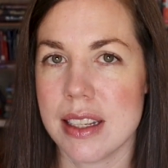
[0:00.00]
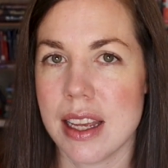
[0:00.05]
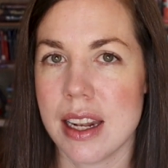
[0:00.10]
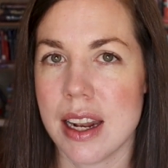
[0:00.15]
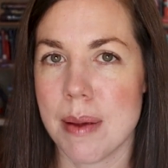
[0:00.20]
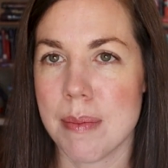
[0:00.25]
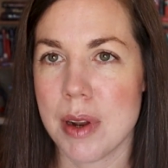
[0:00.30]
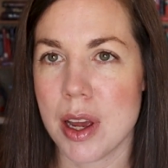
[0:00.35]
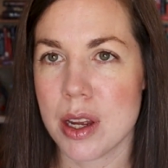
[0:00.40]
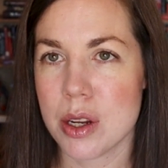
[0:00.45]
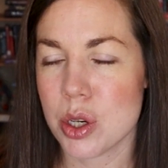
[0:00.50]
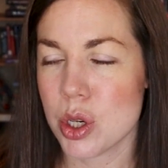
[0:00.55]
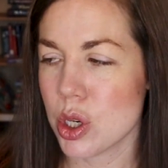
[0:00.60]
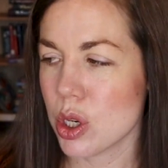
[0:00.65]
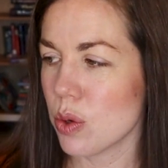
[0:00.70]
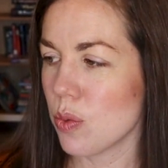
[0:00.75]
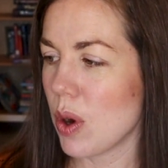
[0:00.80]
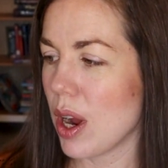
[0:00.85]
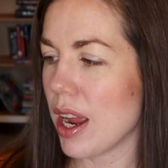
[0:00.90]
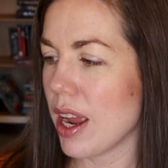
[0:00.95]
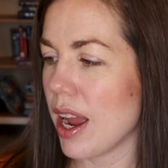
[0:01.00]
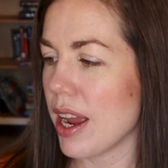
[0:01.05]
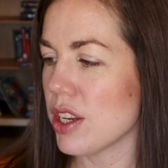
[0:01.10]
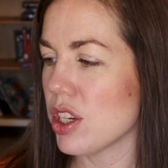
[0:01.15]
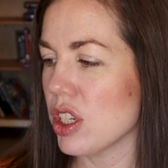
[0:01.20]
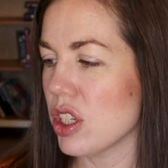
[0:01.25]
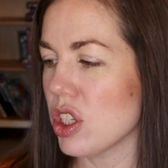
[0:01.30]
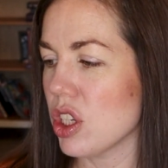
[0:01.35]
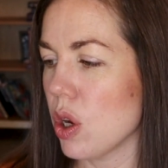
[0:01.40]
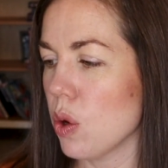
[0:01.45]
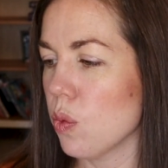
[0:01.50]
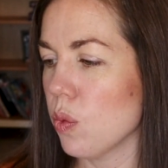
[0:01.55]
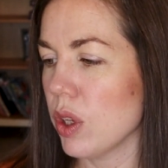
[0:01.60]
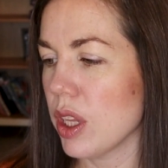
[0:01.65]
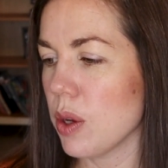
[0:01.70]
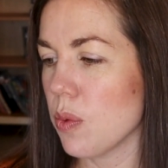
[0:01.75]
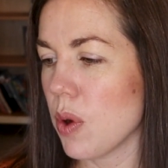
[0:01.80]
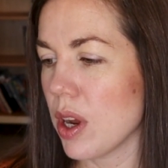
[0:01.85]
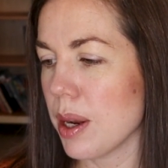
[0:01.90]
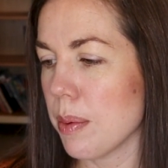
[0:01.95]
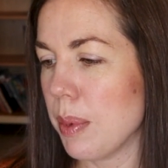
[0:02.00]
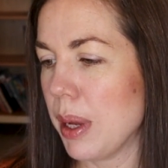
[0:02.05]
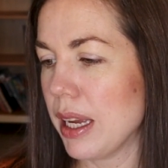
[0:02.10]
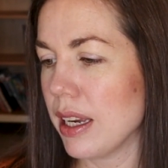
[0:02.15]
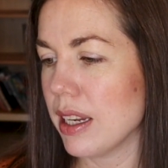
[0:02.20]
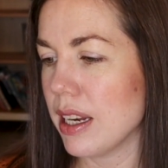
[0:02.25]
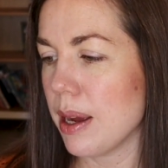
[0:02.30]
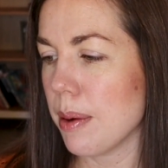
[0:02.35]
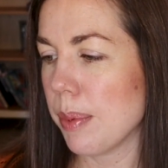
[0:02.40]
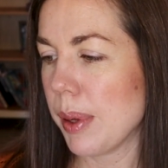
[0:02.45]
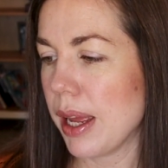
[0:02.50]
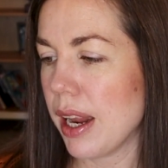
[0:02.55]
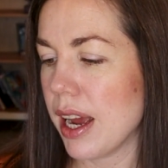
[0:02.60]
and I'm not sure why. I just don't really want to pick it up.